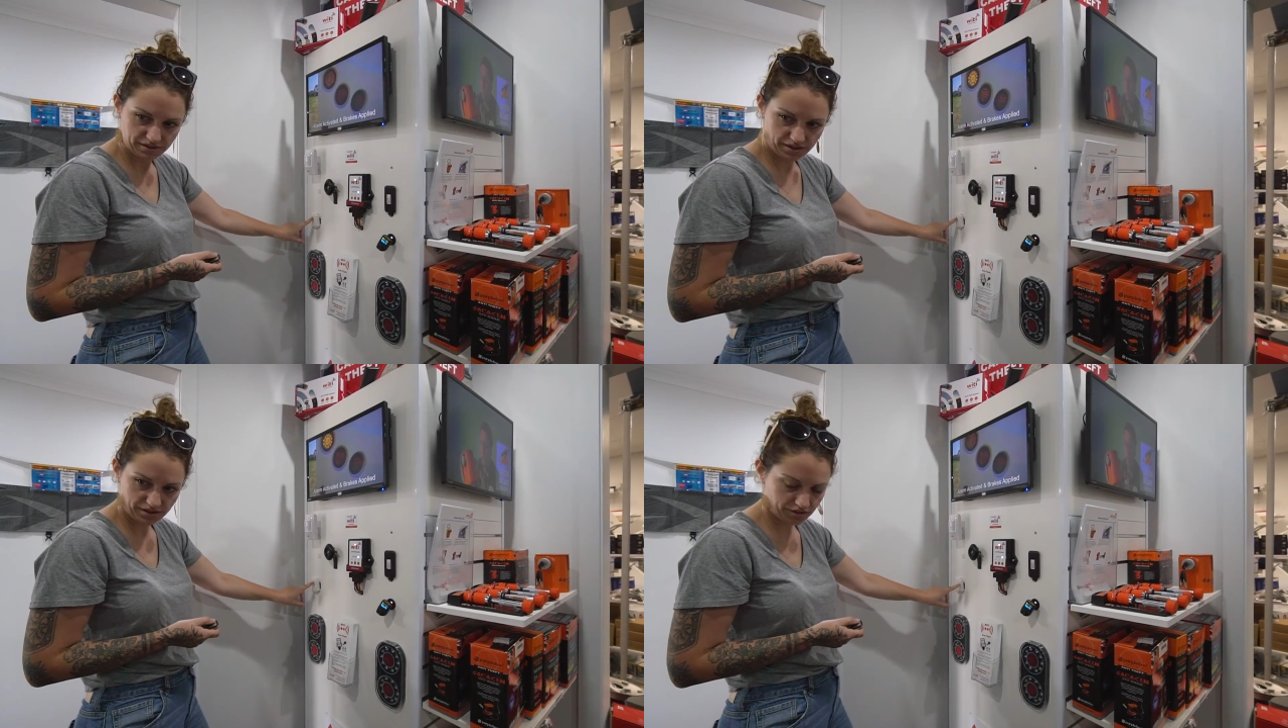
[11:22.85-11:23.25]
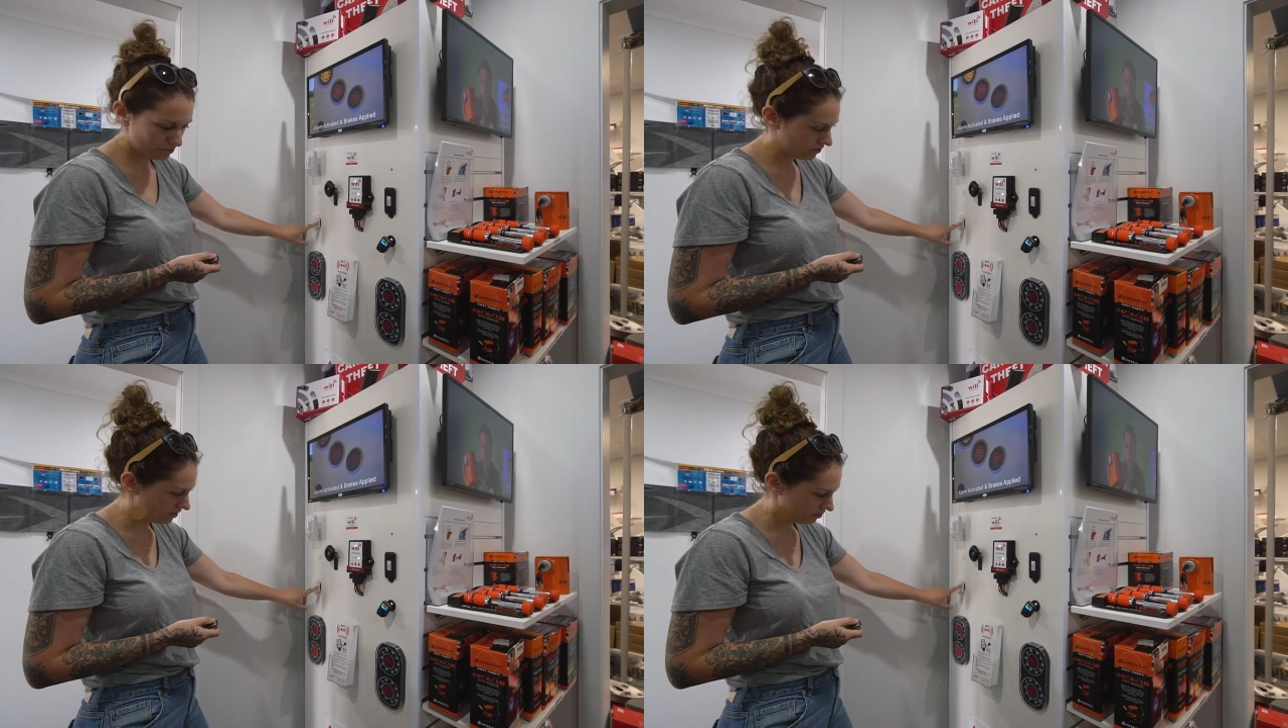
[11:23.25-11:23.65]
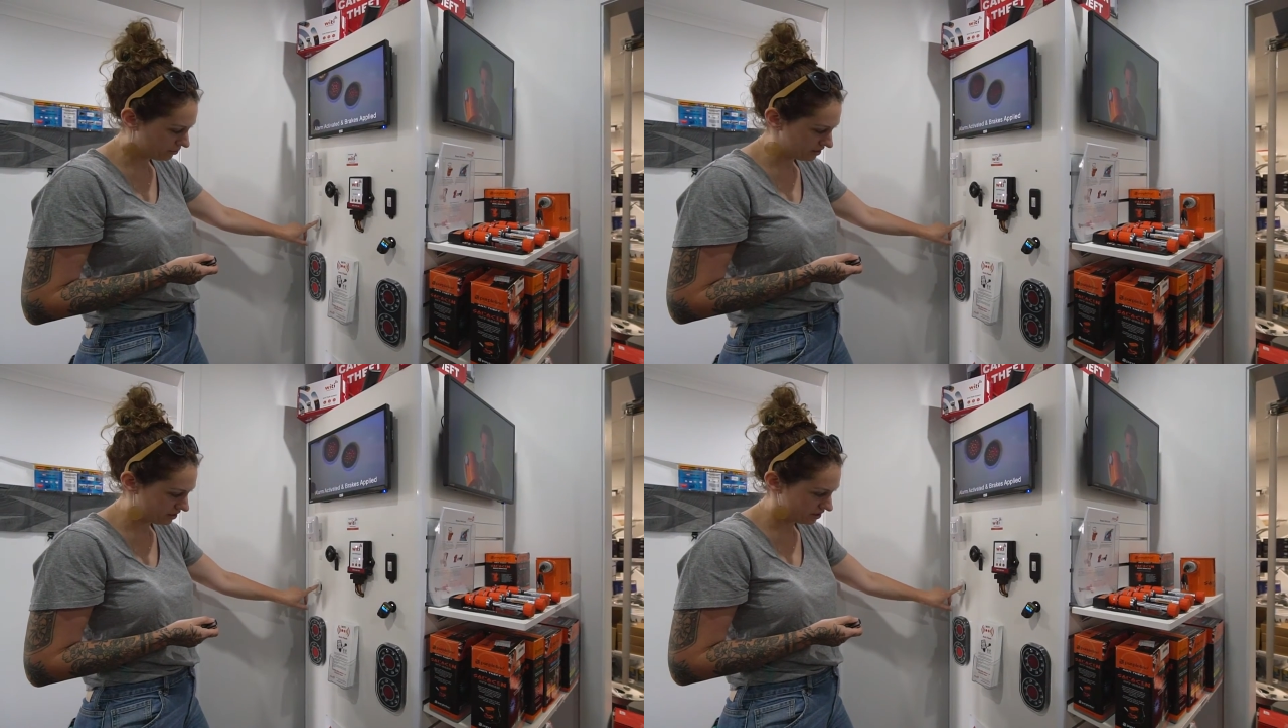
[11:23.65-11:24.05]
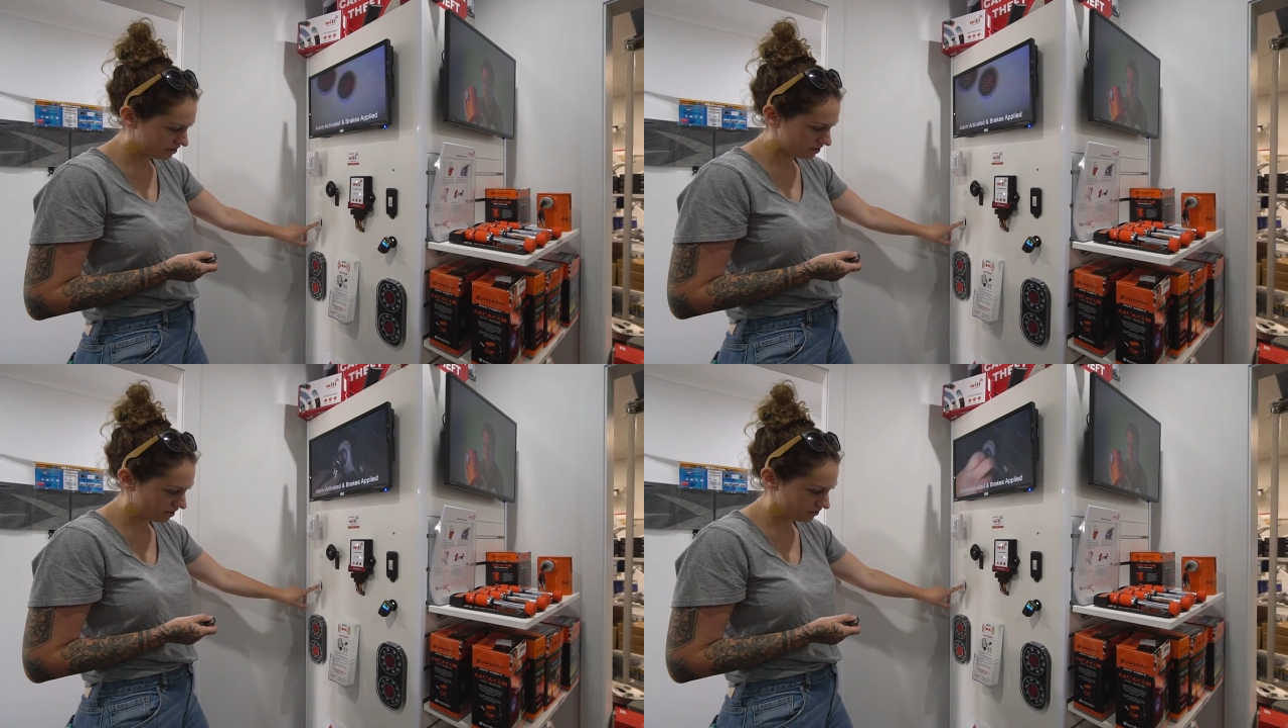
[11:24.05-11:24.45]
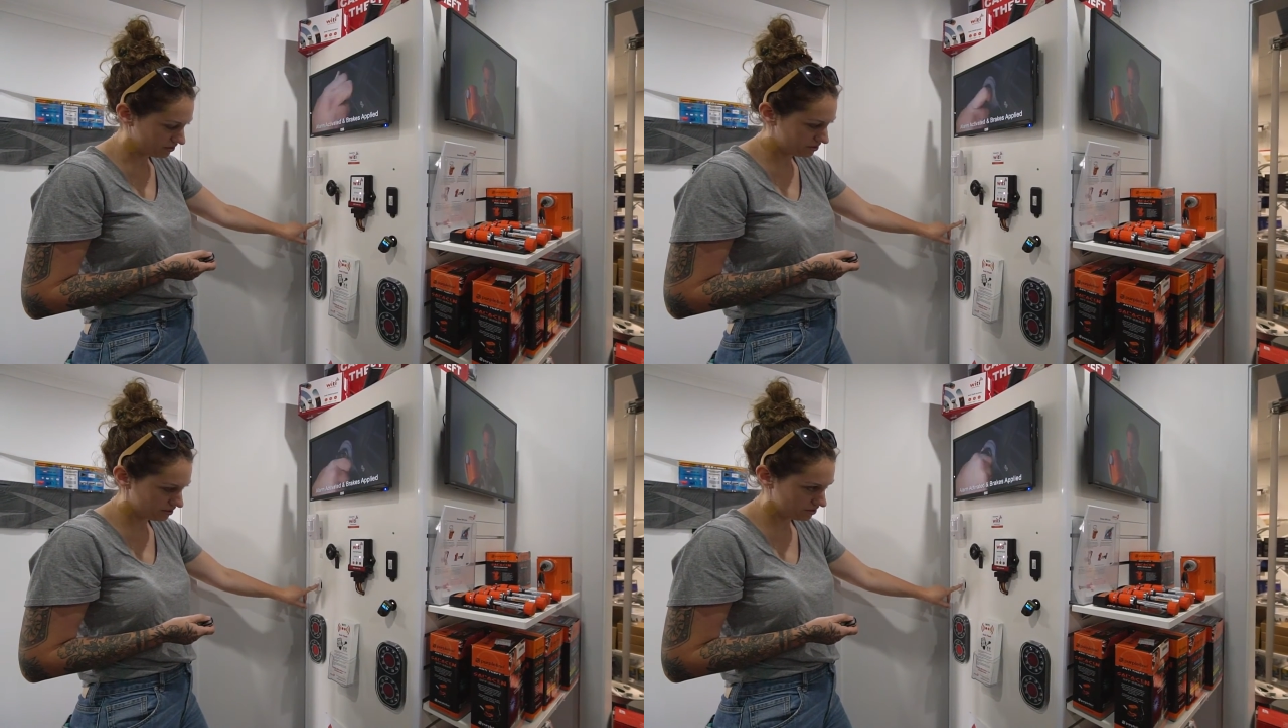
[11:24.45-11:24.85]
side of the door and that'll be attached to the other
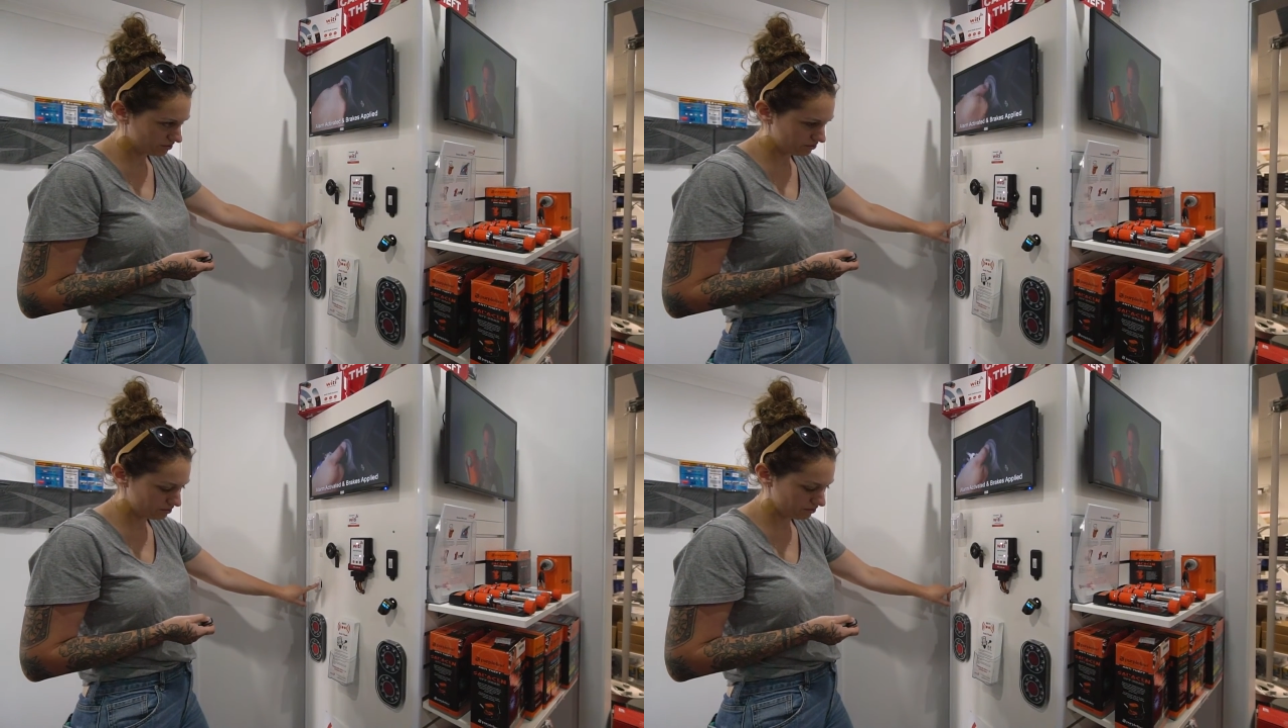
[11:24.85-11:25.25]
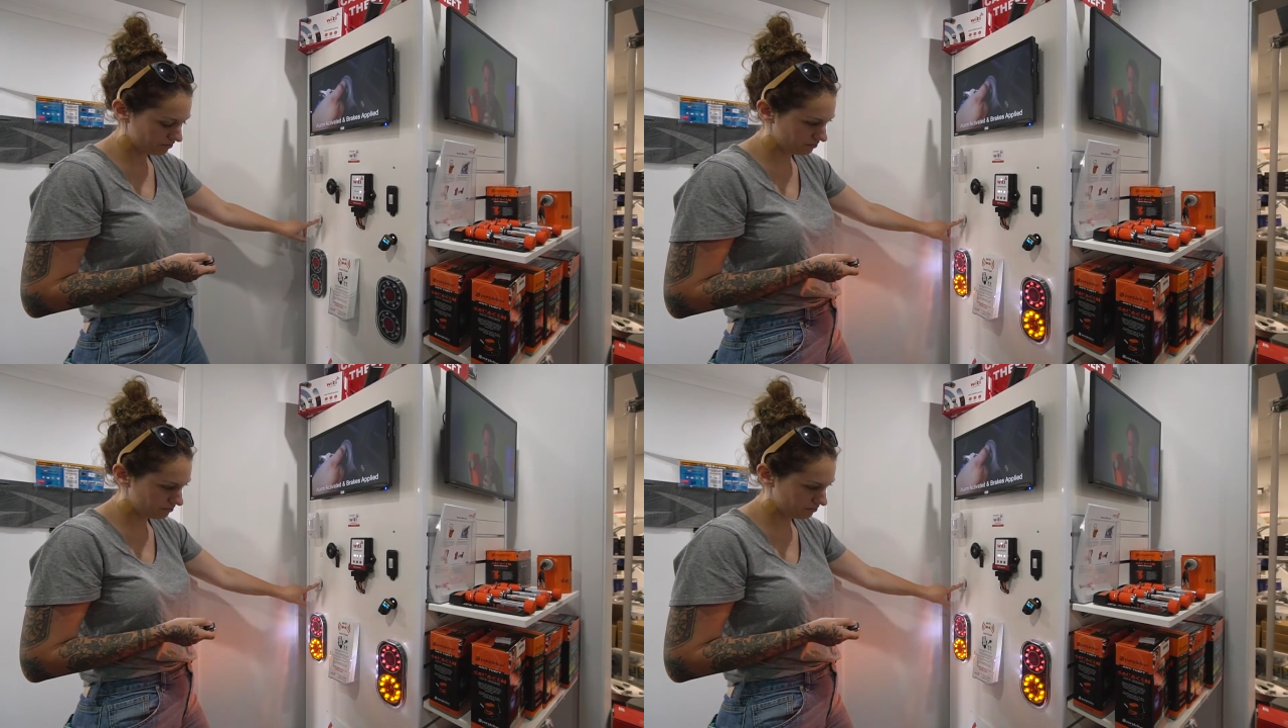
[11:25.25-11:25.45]
side of the door.